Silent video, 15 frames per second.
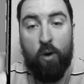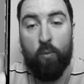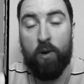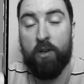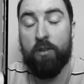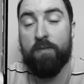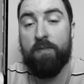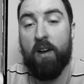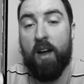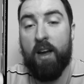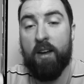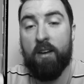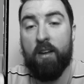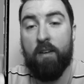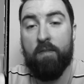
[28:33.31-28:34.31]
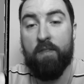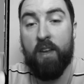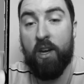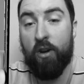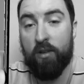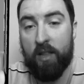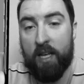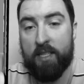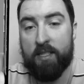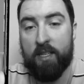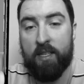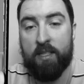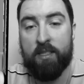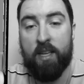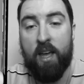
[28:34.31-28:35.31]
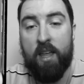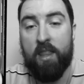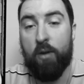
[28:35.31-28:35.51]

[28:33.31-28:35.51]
where you'll find video lessons